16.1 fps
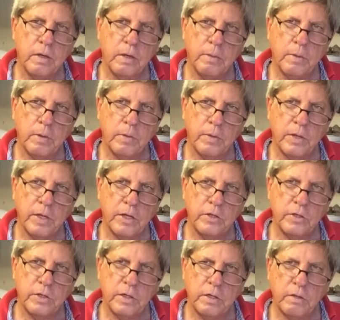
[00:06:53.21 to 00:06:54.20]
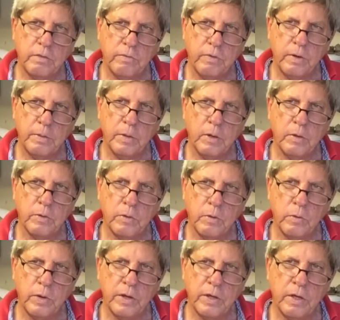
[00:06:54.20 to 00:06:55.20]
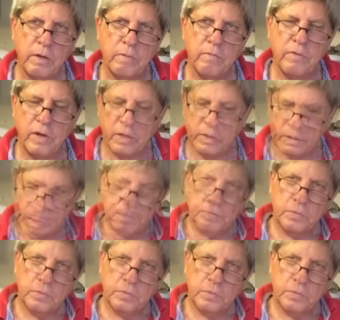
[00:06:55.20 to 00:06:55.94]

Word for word: about whether I should take the frame out or whether in fact